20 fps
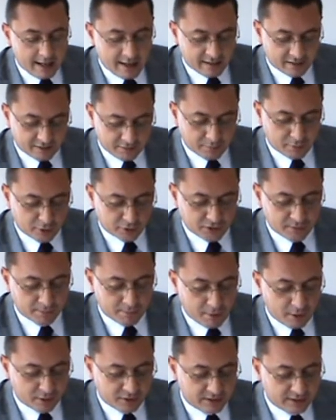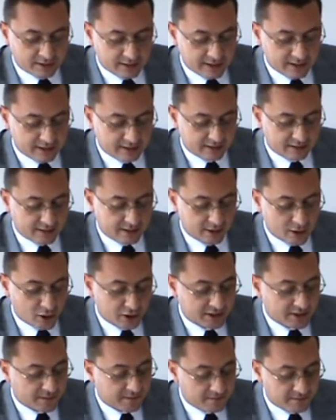And most importantly, the
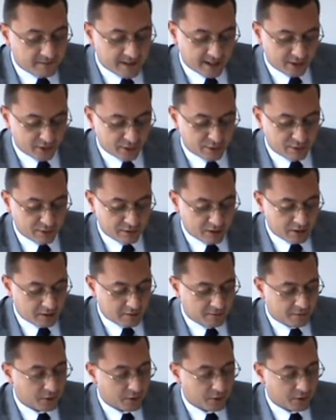loss of value